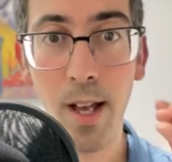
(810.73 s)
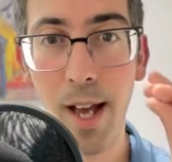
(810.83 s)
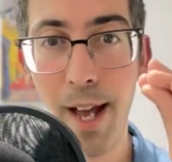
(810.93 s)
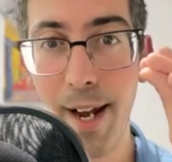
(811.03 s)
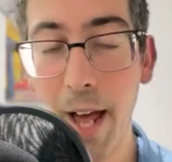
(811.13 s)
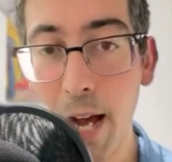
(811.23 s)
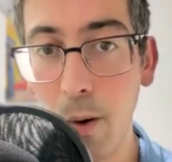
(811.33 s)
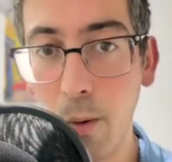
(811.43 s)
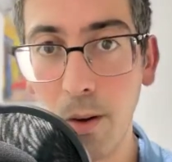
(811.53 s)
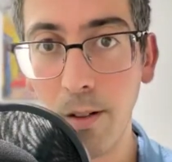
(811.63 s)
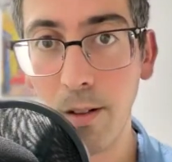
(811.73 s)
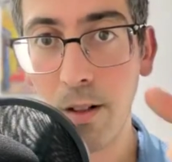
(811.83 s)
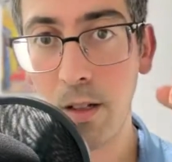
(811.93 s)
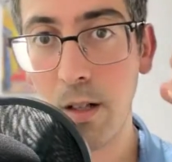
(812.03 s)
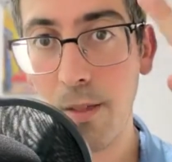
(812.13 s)
And now,
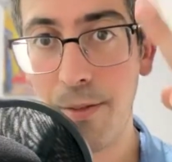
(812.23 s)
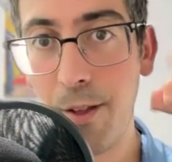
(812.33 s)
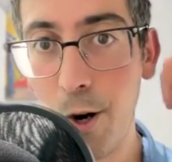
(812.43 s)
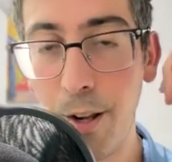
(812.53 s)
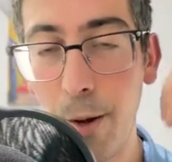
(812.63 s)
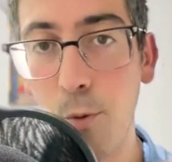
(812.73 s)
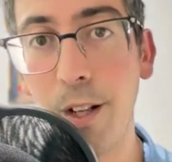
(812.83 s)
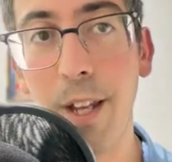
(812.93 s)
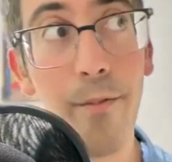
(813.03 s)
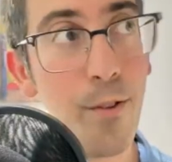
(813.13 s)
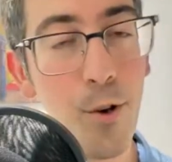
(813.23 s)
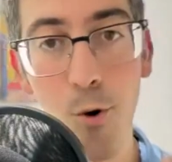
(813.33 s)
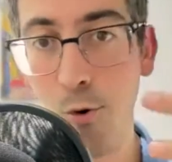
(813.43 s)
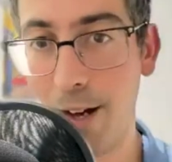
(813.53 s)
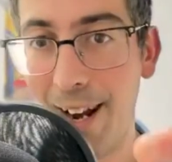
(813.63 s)
third, I will give
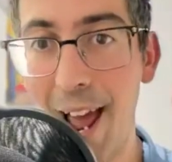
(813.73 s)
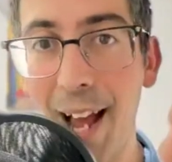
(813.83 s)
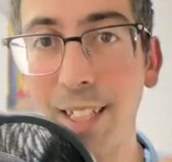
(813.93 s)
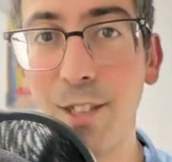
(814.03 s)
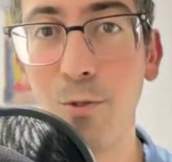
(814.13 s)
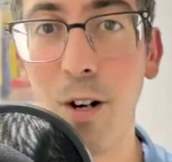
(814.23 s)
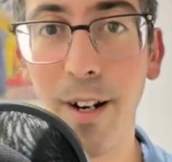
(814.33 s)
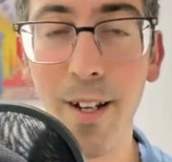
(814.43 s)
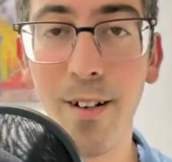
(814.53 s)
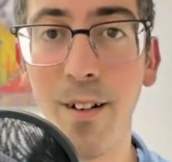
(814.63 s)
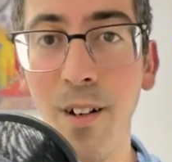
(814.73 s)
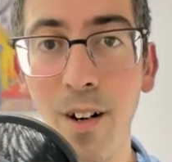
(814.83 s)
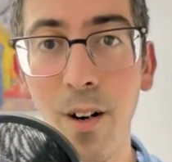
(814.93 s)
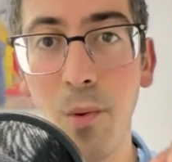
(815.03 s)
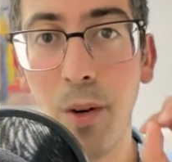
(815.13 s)
you an extra here,
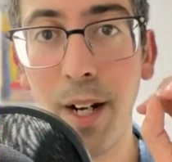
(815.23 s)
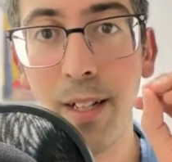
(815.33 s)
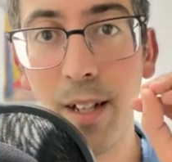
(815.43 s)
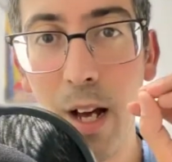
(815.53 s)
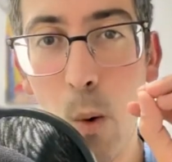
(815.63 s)
right?